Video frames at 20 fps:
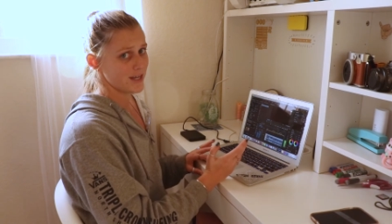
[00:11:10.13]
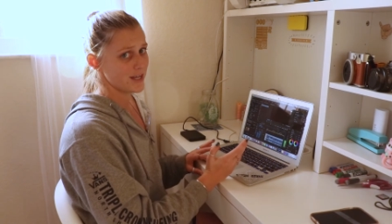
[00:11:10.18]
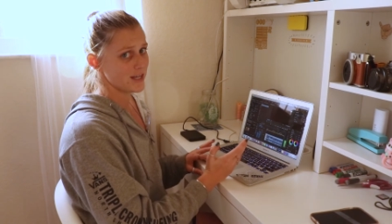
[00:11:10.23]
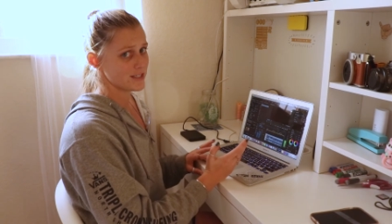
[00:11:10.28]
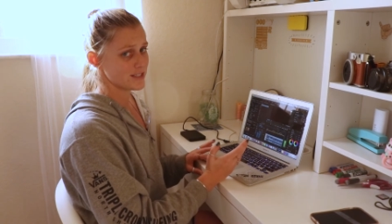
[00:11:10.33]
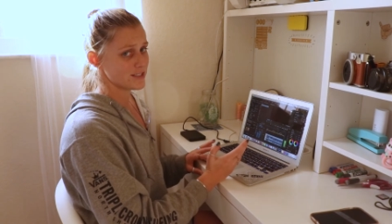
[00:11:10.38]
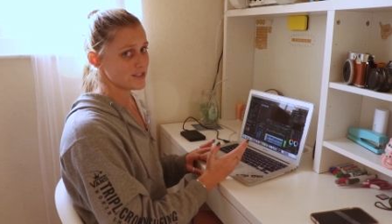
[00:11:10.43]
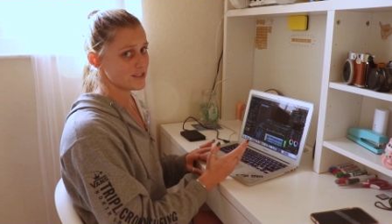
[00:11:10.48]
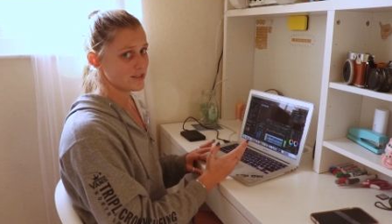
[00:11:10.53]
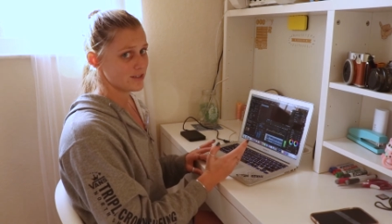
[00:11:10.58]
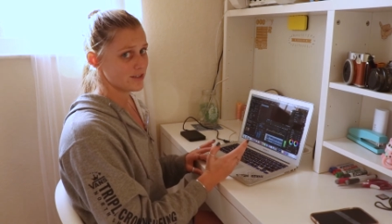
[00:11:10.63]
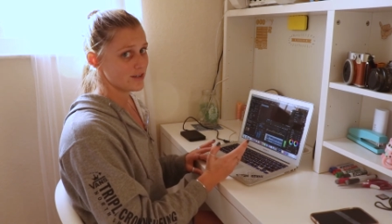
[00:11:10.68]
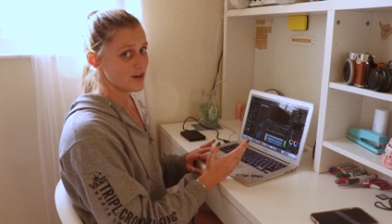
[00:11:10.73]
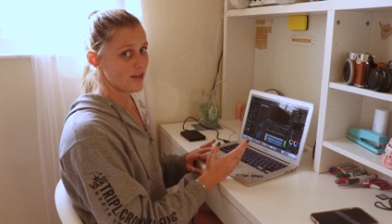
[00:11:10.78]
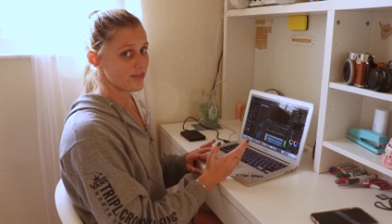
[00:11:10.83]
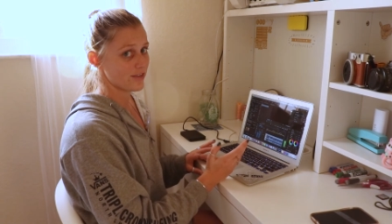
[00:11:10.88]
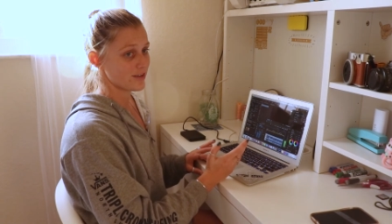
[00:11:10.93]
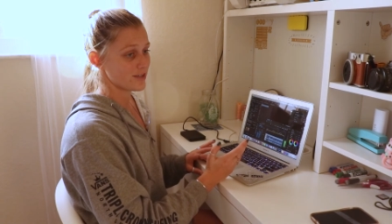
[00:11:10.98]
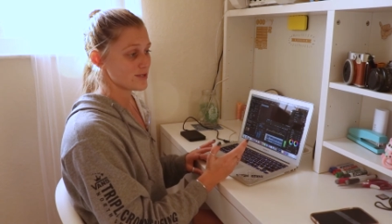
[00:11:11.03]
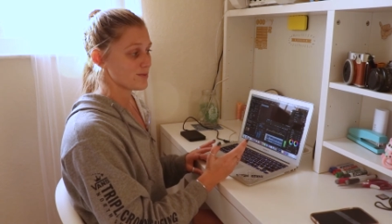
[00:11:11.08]
It's
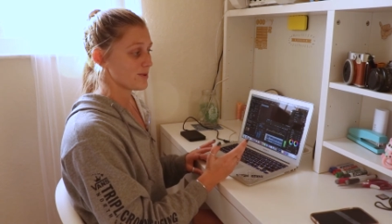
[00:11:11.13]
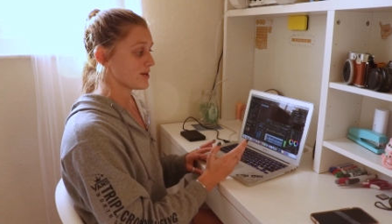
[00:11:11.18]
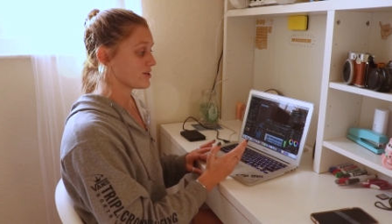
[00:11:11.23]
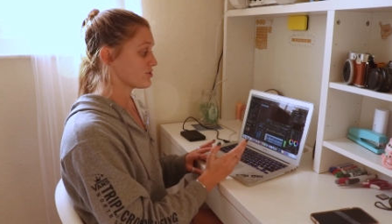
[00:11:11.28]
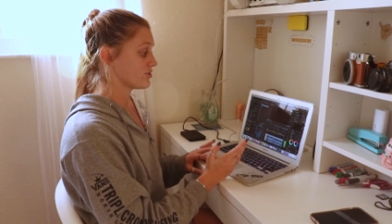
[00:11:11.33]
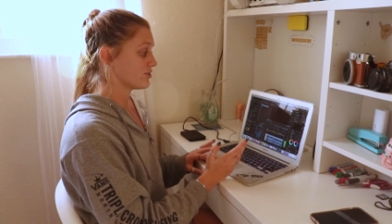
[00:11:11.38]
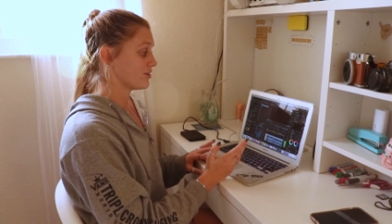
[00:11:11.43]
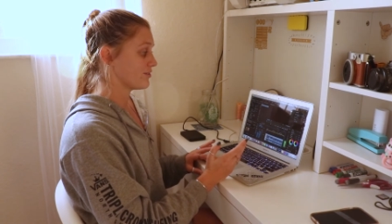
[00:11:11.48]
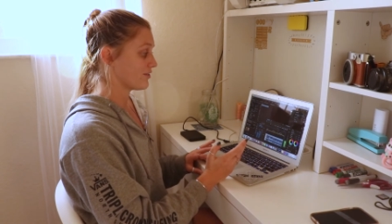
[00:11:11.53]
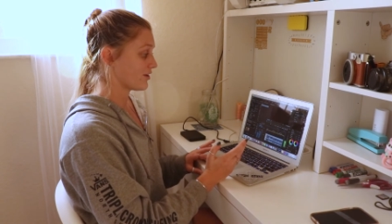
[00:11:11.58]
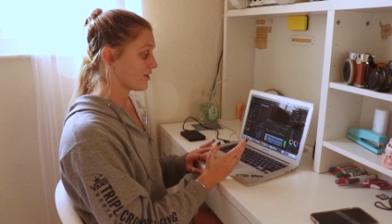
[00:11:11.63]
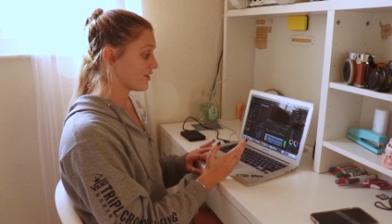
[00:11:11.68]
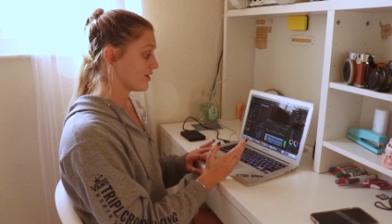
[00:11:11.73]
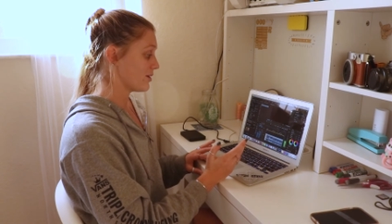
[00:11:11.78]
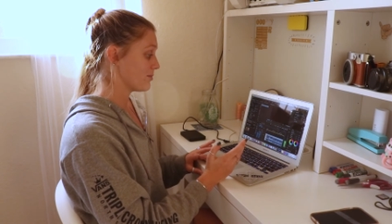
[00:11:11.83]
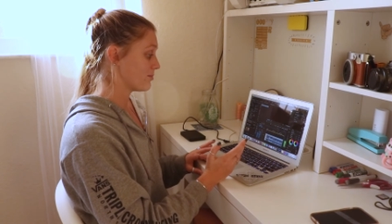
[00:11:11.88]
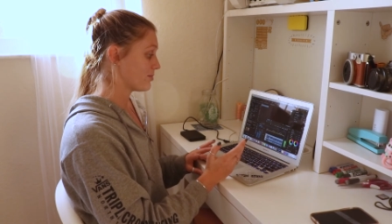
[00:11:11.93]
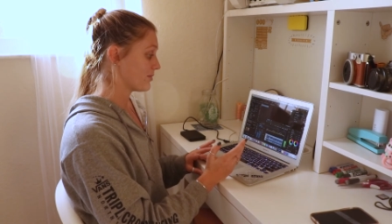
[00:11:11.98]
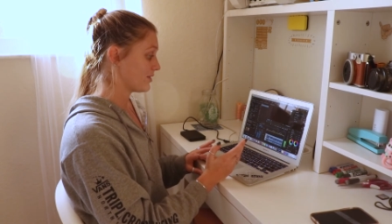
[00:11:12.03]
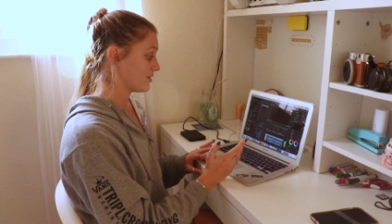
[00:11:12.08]
nothing special of a
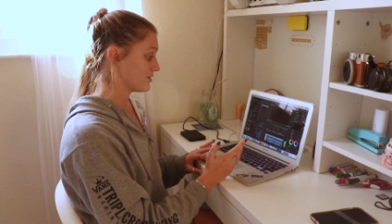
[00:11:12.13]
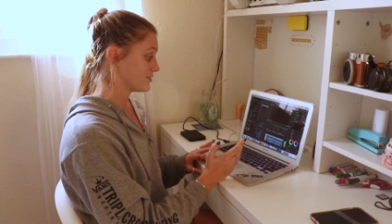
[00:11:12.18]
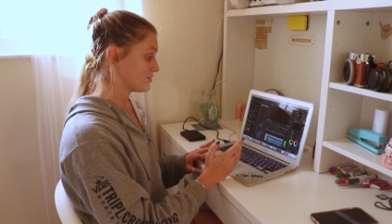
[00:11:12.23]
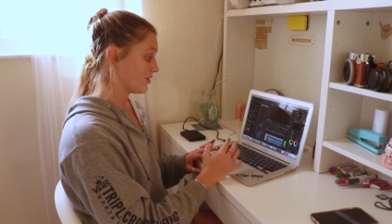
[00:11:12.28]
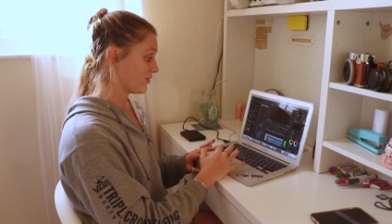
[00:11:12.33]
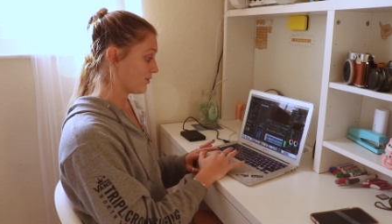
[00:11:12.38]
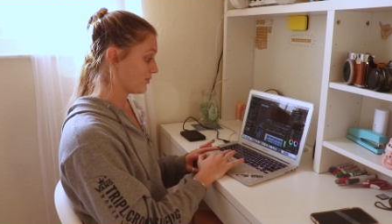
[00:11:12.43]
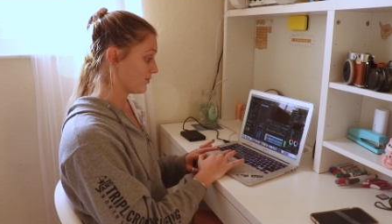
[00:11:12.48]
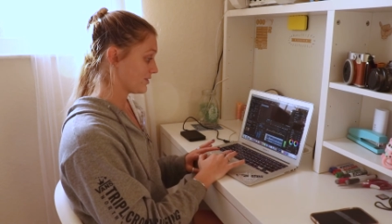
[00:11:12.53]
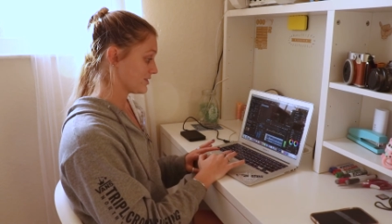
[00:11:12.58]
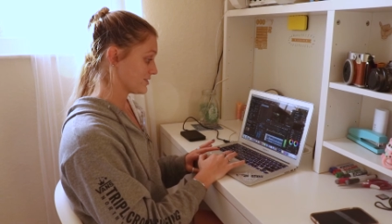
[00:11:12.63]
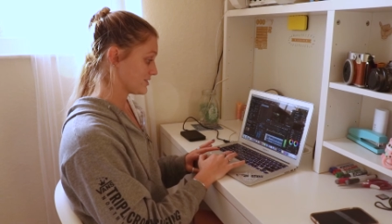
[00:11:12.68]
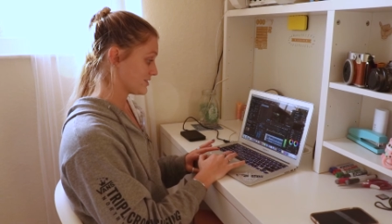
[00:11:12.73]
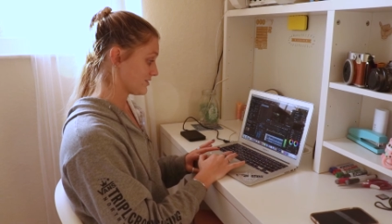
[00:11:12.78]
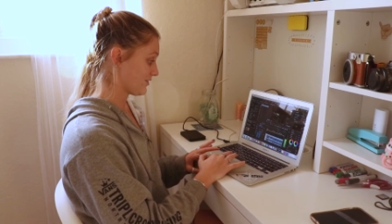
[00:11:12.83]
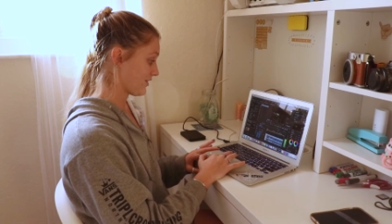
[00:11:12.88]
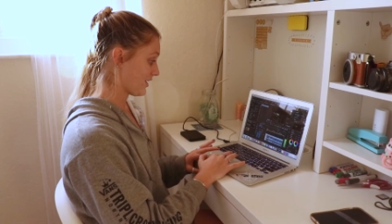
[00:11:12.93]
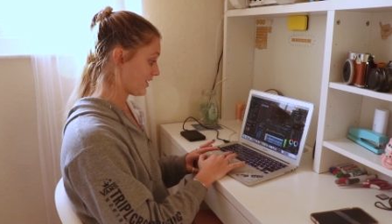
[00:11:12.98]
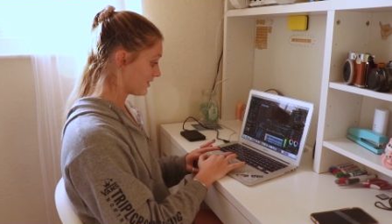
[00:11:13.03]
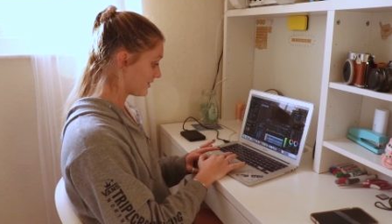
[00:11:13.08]
clip, so this
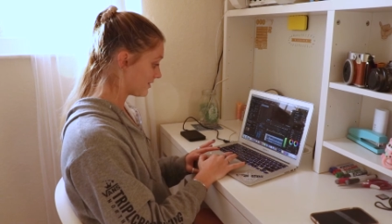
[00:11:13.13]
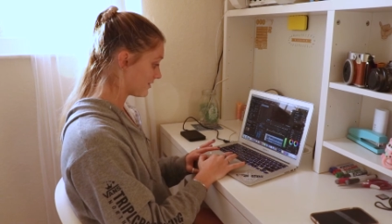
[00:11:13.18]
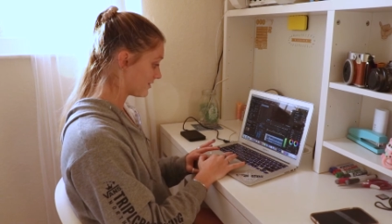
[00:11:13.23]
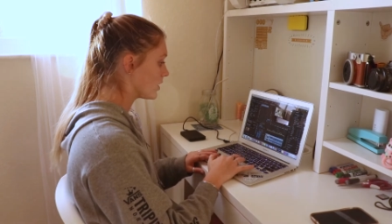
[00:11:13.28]
is fine.